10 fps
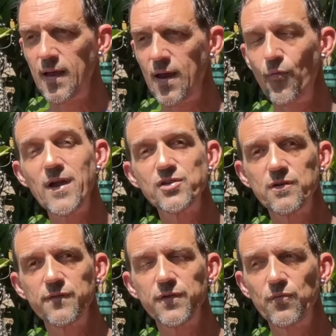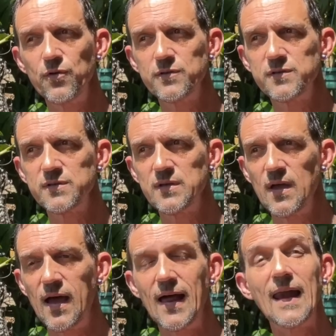aeration of the roots,
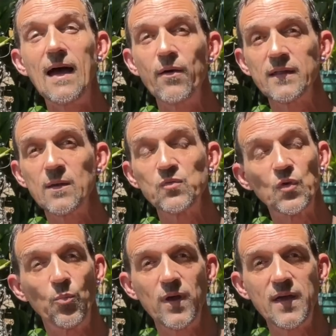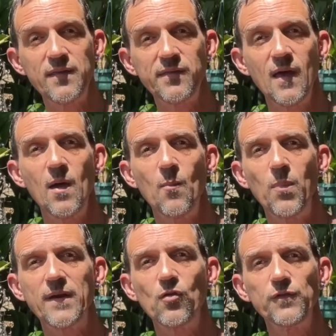allowing them to breathe,
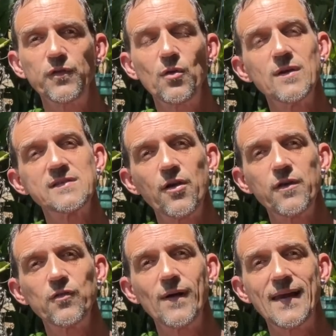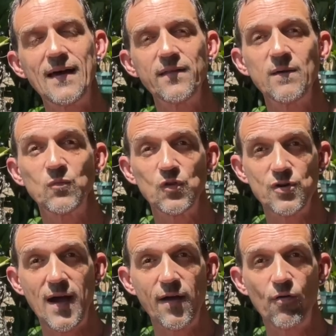but also it's going to allow them to
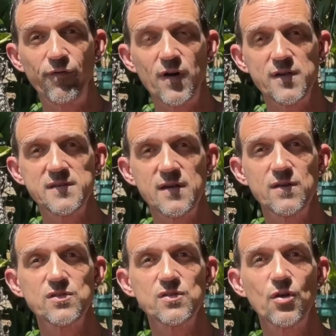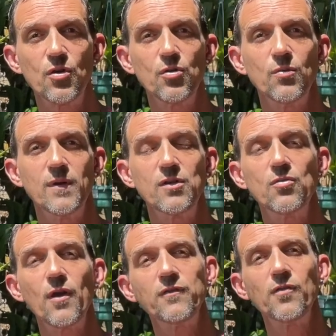dry off faster. So you're
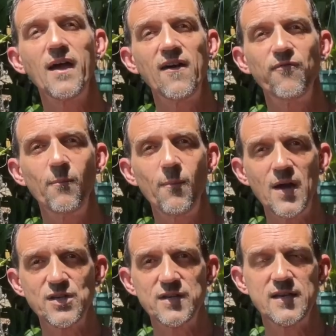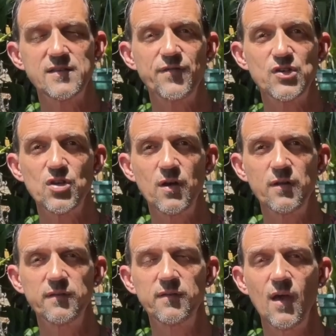going to have much less of a
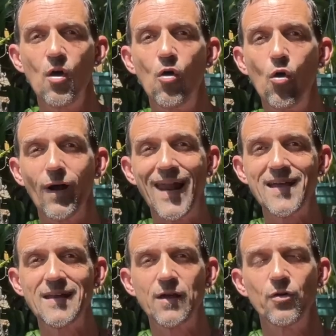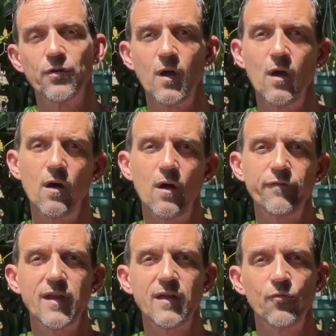chance or likelihood of
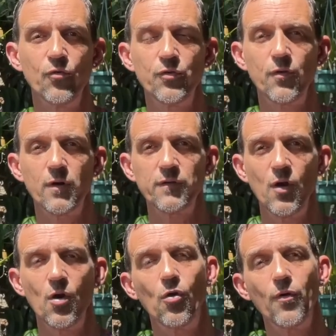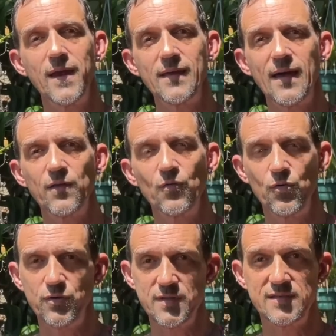getting root rot or any other
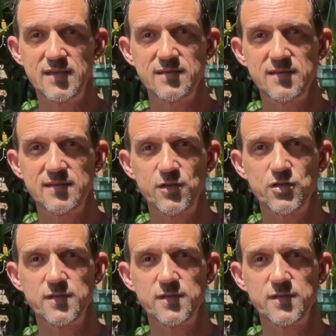root diseases such as